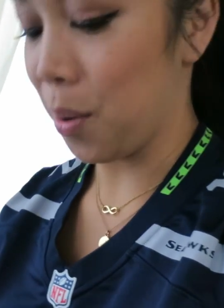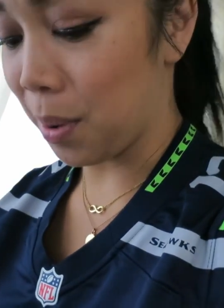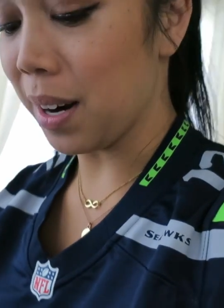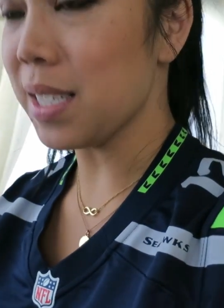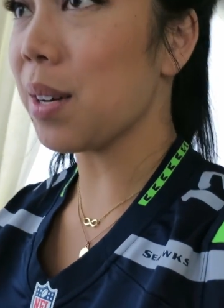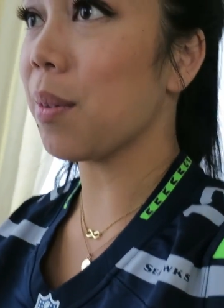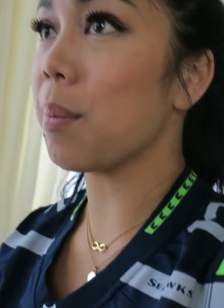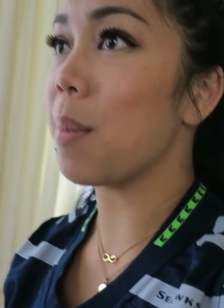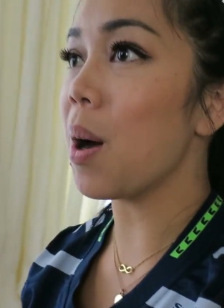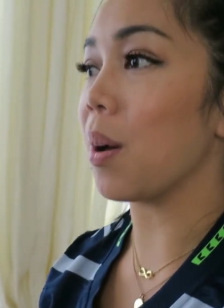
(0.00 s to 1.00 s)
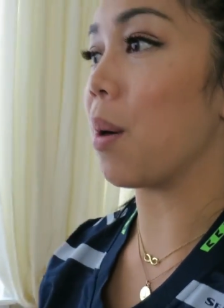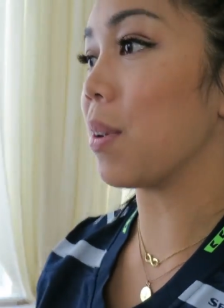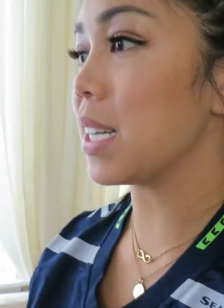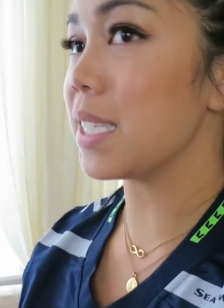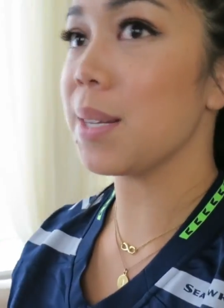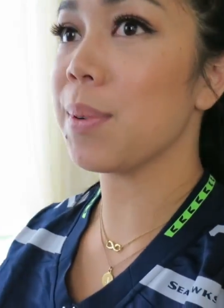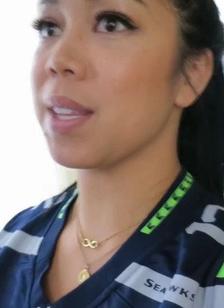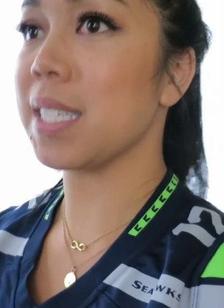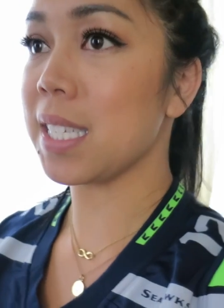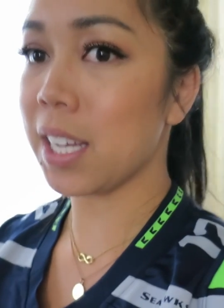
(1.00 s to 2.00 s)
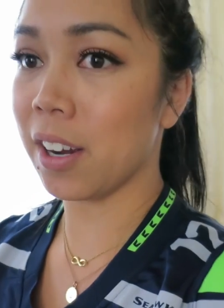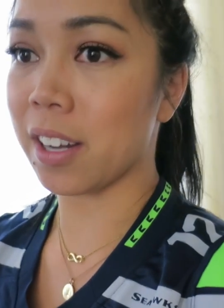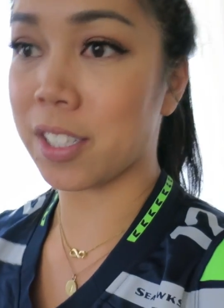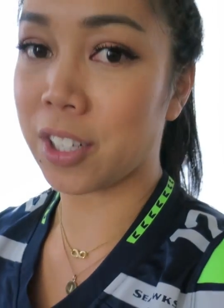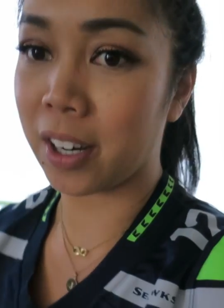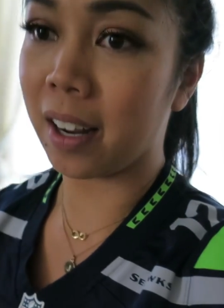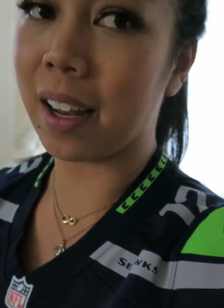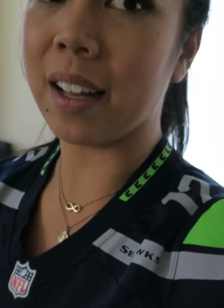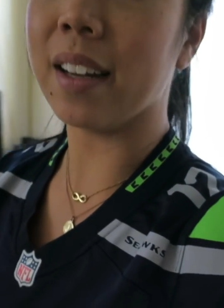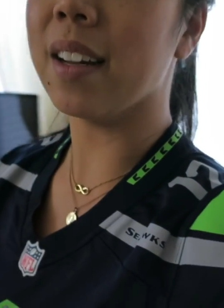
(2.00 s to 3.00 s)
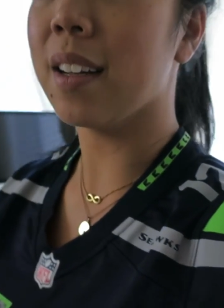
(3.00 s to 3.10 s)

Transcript: Where's the remote? I want to see where the Seahawks are at.